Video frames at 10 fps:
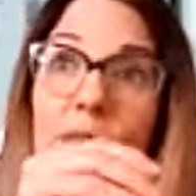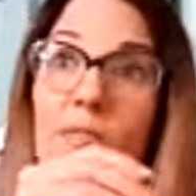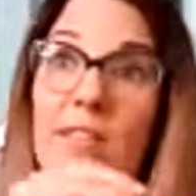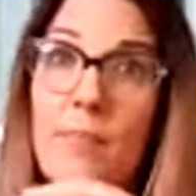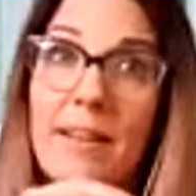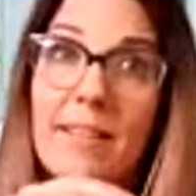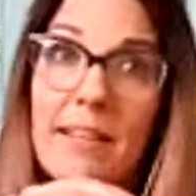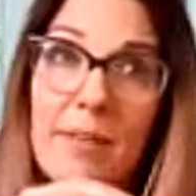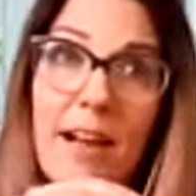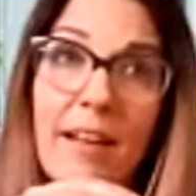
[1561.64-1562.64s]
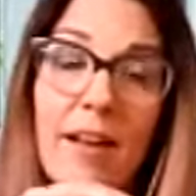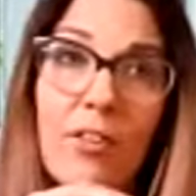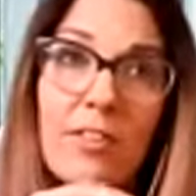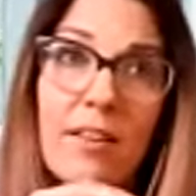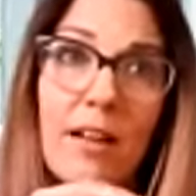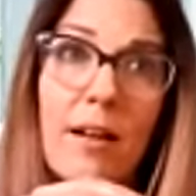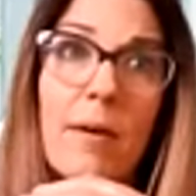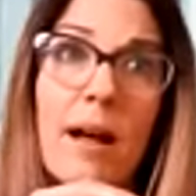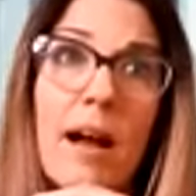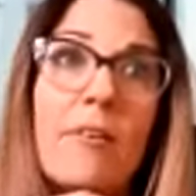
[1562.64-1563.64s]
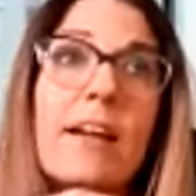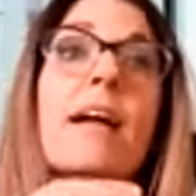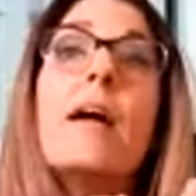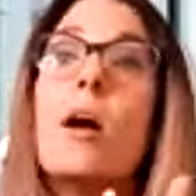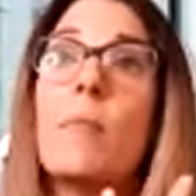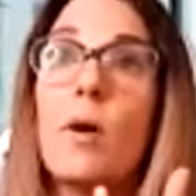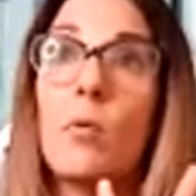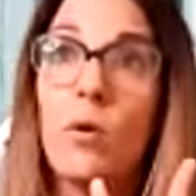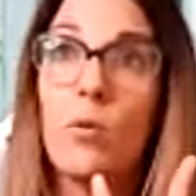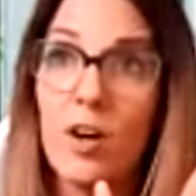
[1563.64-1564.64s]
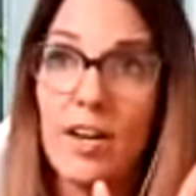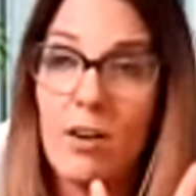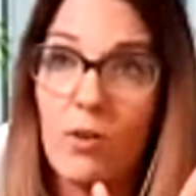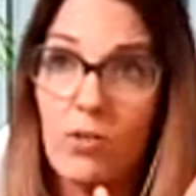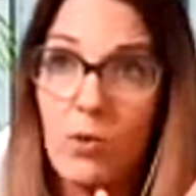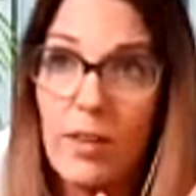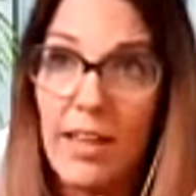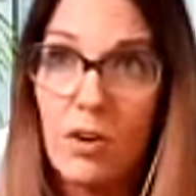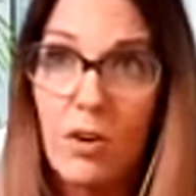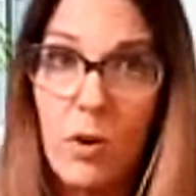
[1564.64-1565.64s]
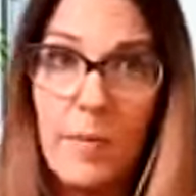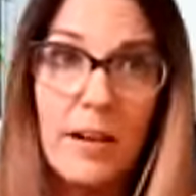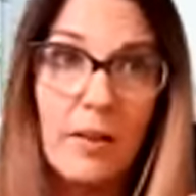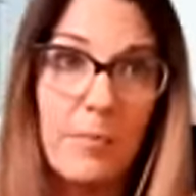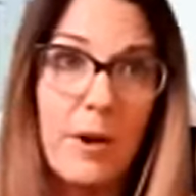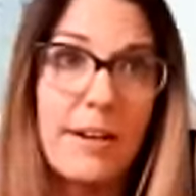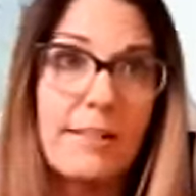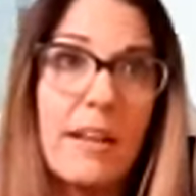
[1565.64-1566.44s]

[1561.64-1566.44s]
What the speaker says: the pandemic health area, but we're working also with the economical part.